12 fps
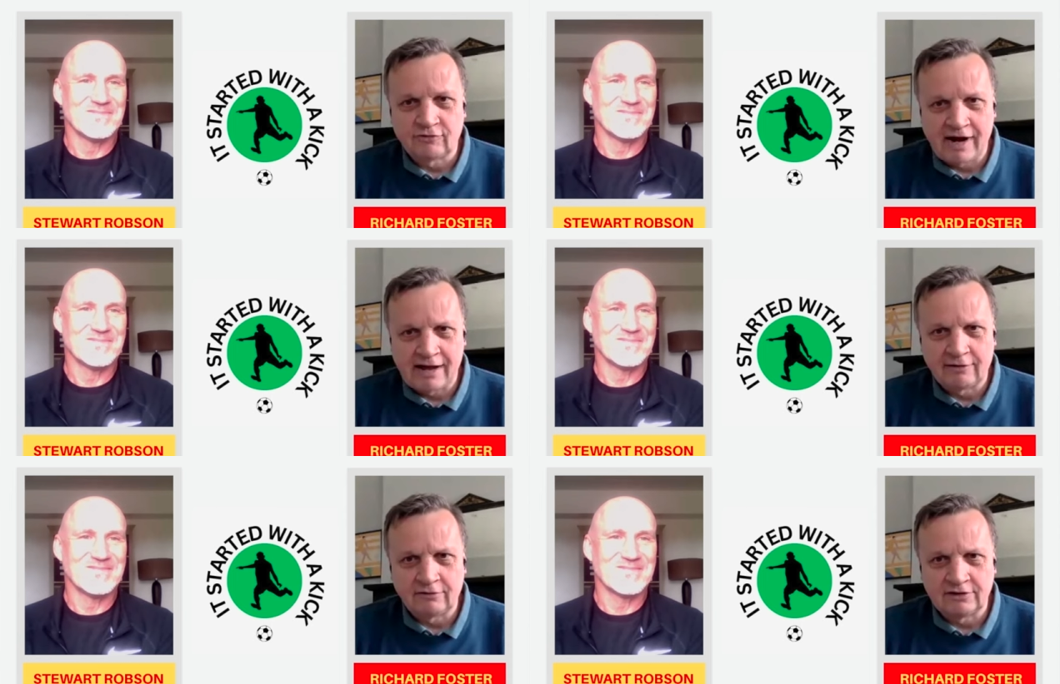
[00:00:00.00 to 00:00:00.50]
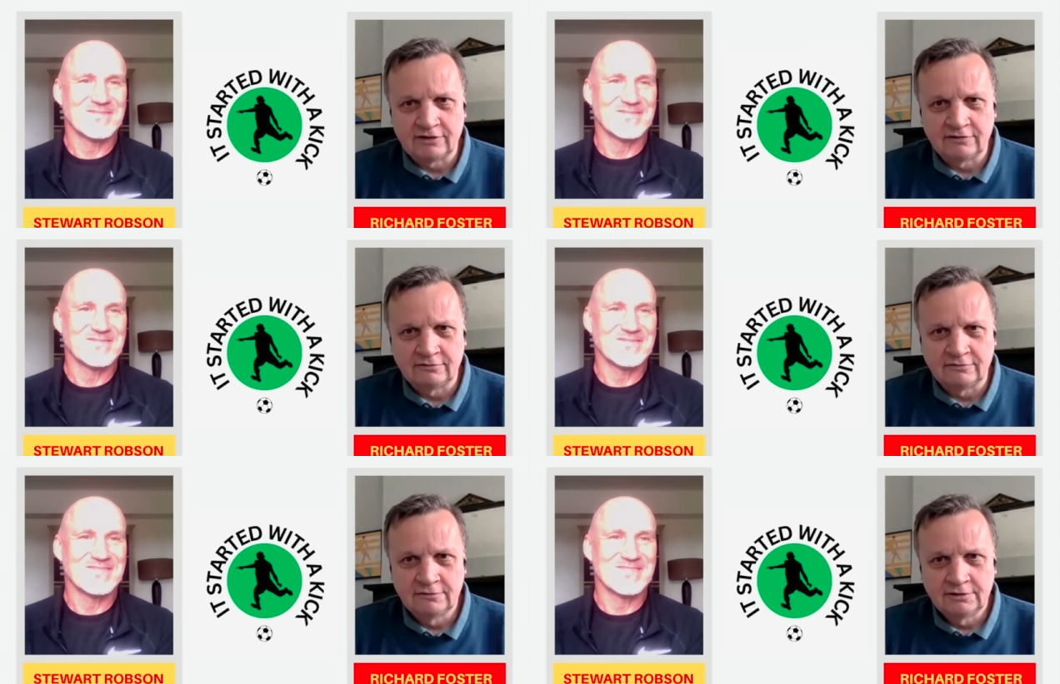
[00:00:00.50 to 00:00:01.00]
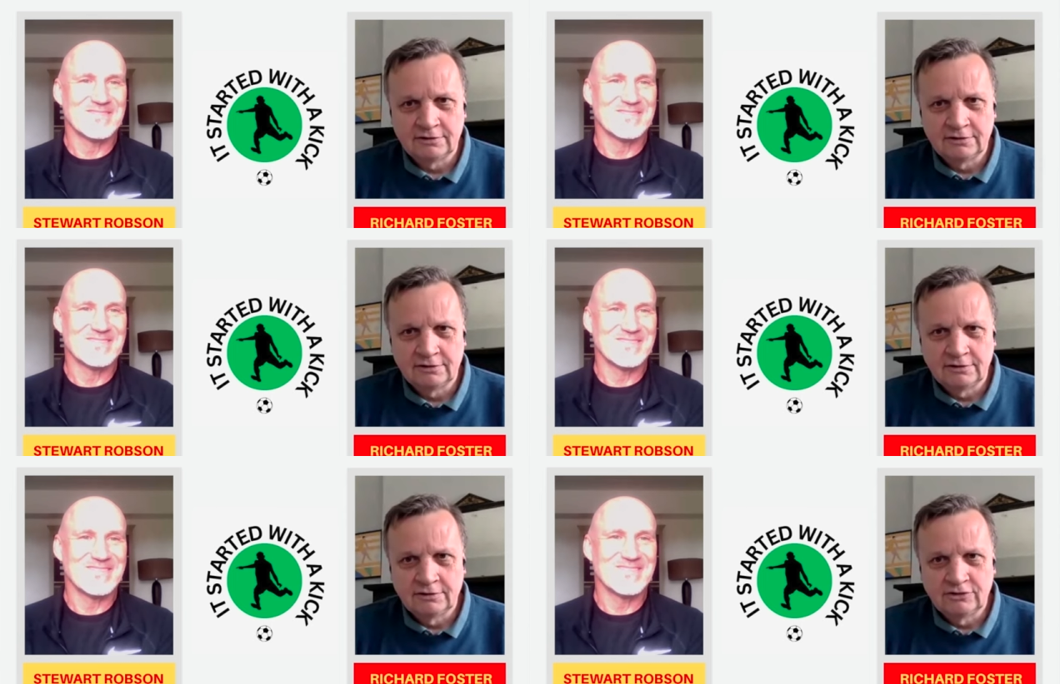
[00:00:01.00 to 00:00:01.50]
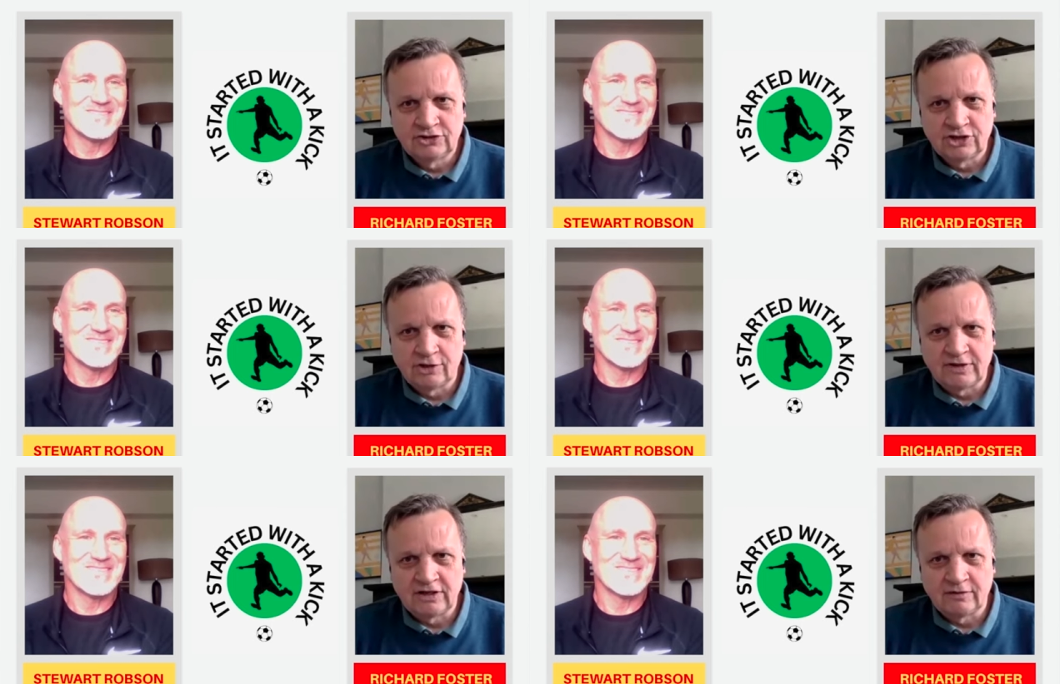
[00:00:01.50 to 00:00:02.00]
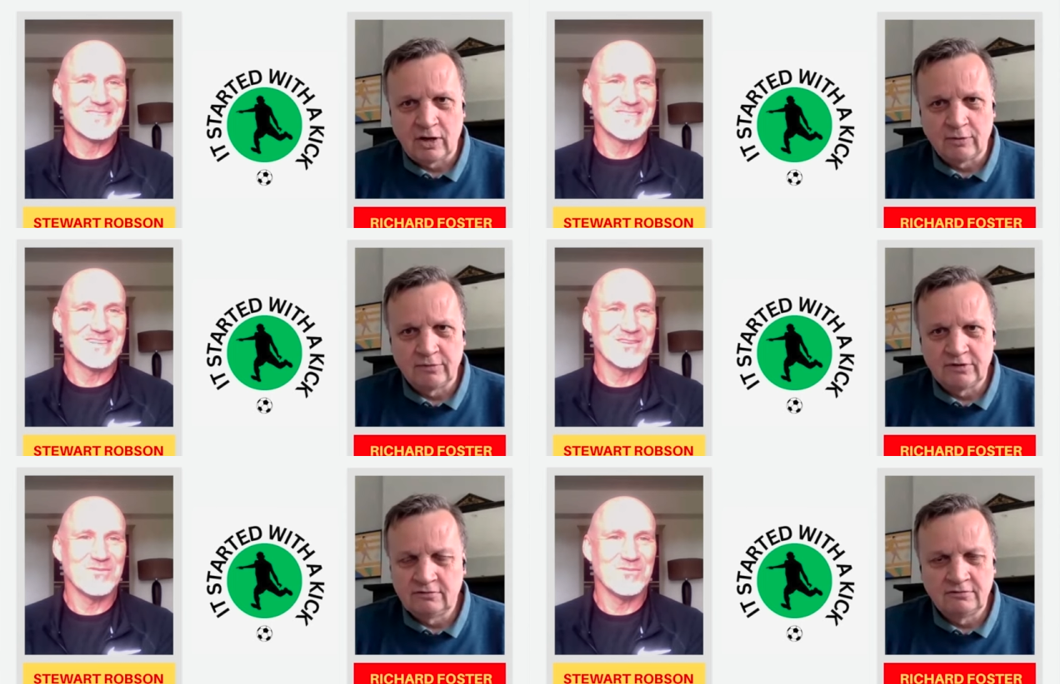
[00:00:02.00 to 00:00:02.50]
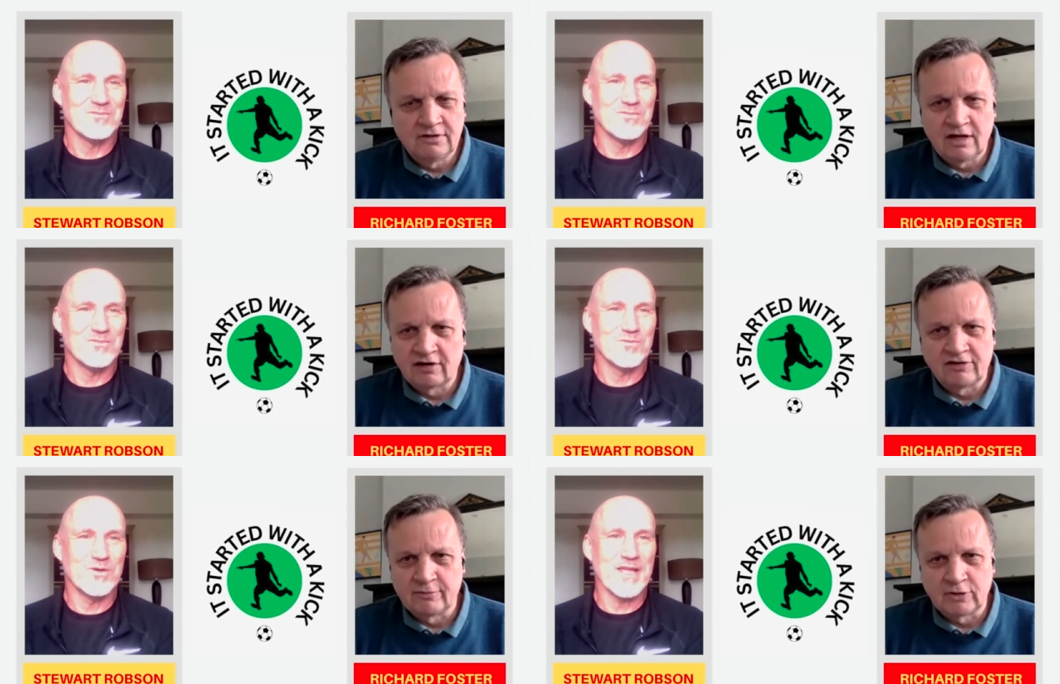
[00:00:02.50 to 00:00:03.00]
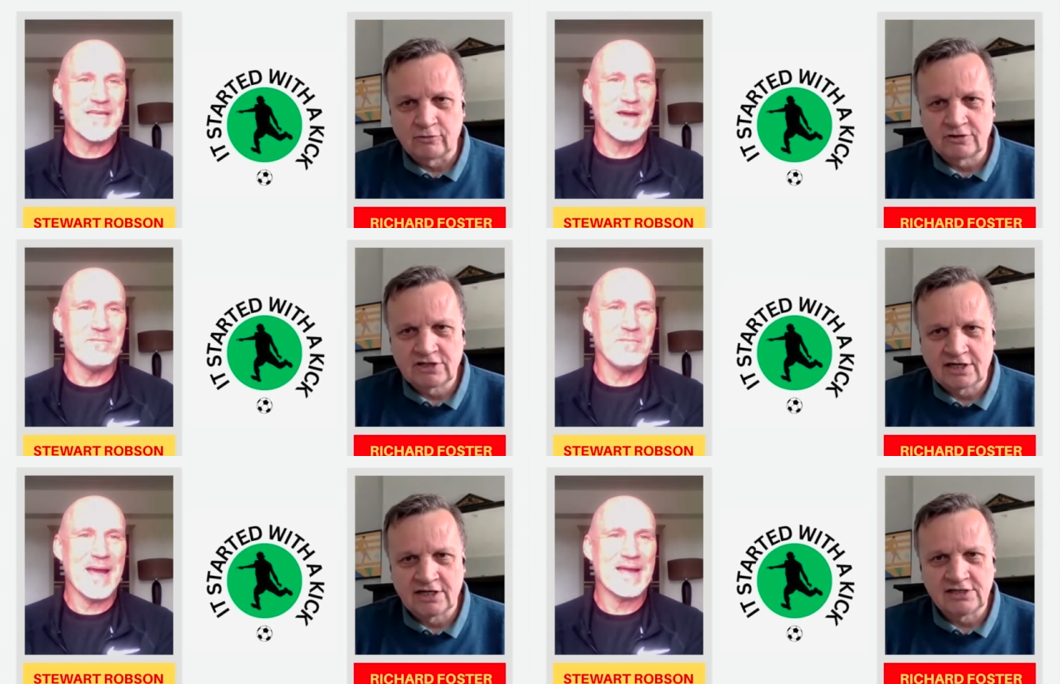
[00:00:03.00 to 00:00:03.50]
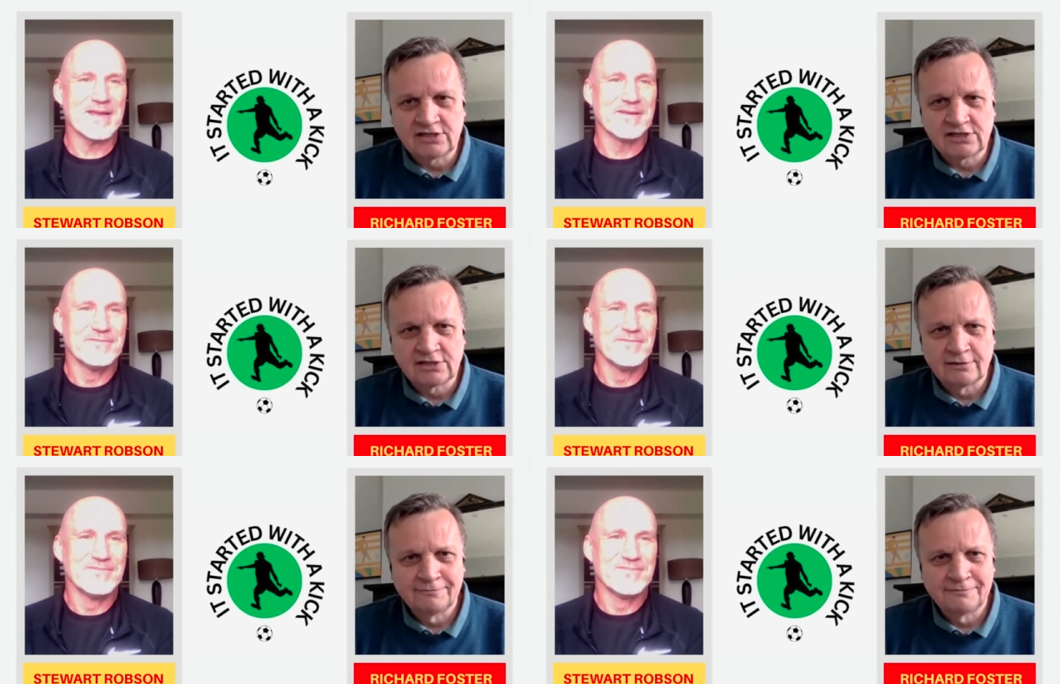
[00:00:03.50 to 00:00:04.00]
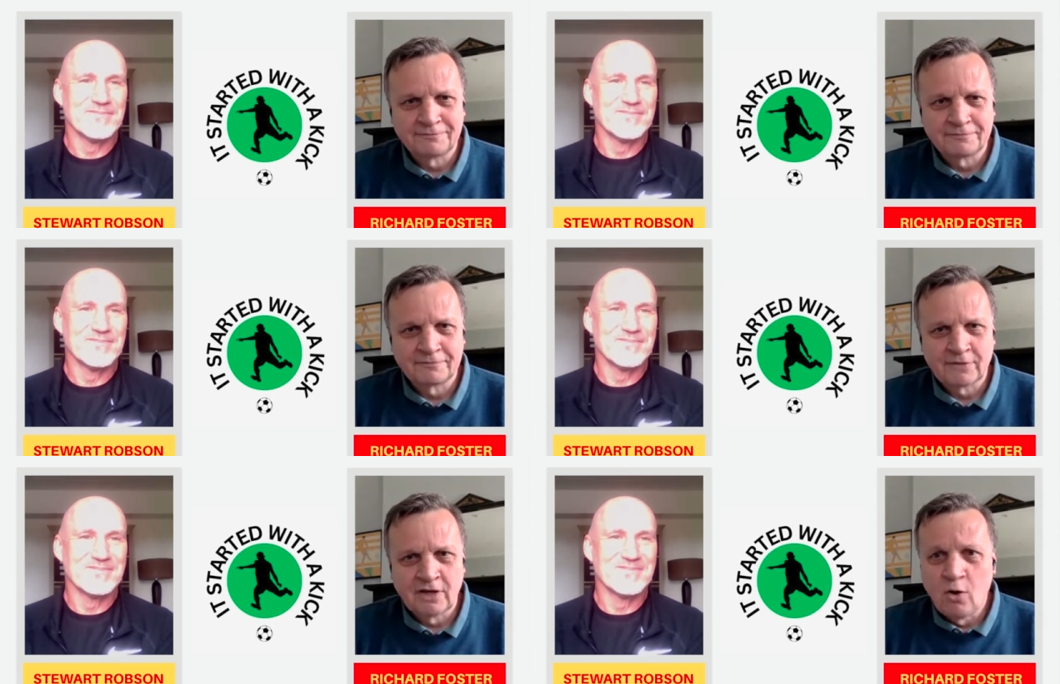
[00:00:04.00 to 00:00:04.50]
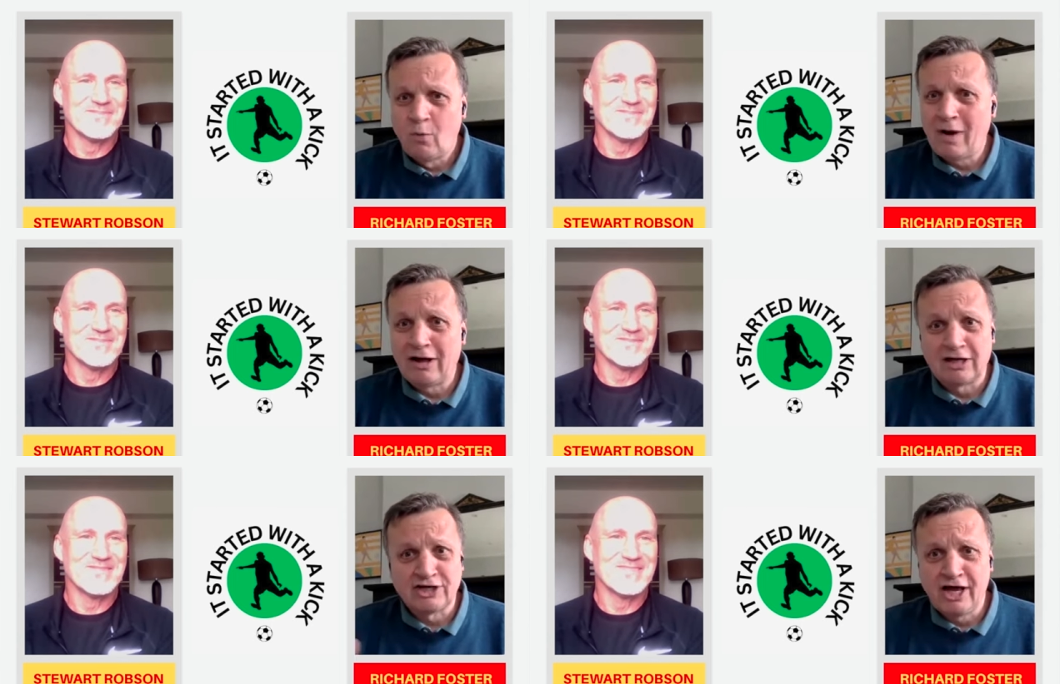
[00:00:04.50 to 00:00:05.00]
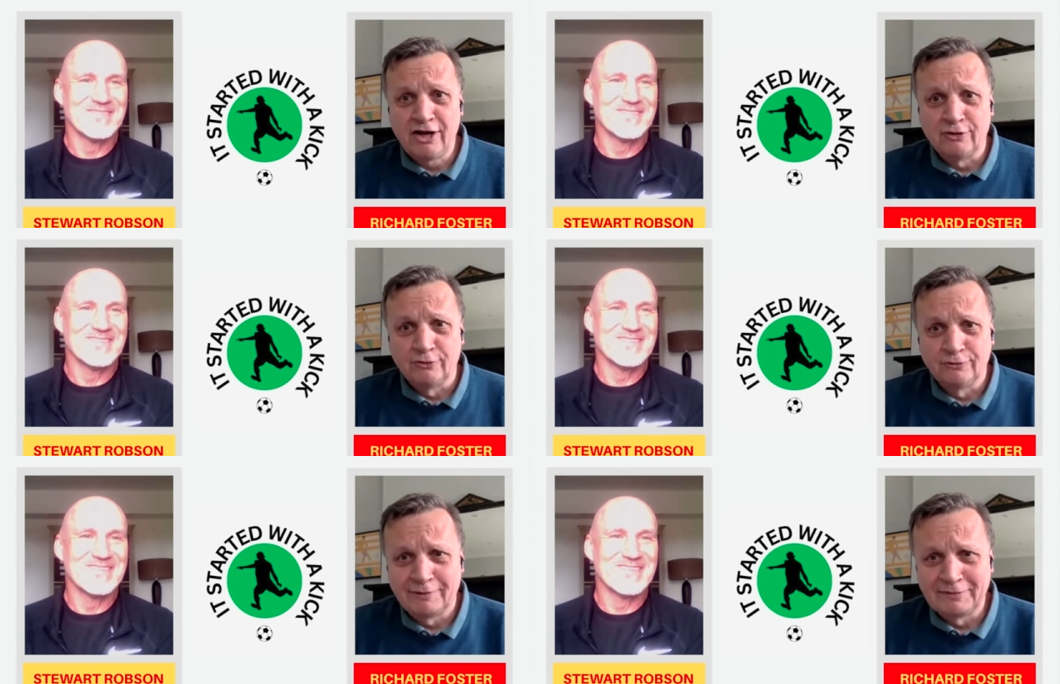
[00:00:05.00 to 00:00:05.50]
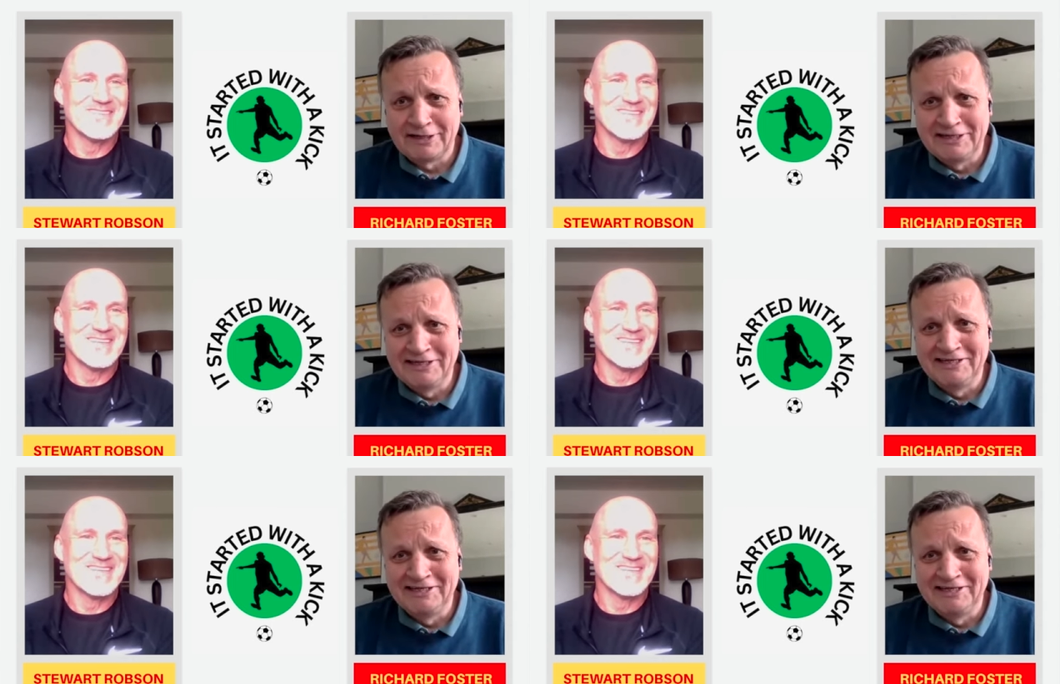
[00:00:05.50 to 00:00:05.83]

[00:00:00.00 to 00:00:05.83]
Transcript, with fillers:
Speaker 1: are out in Germany at the moment. None of Will them they come tickets. back? Well, I don't know. I mean,